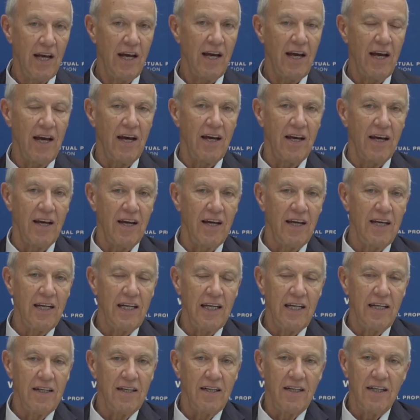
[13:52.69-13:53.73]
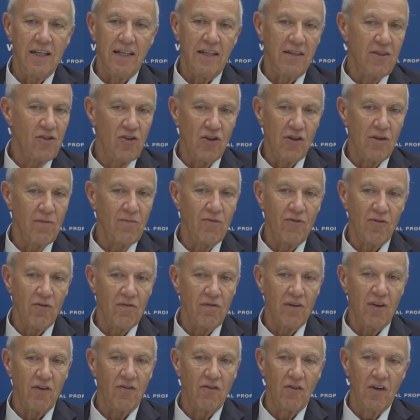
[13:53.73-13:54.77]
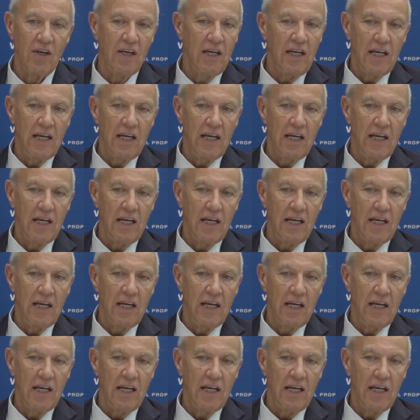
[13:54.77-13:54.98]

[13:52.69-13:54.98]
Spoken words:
in terms of its...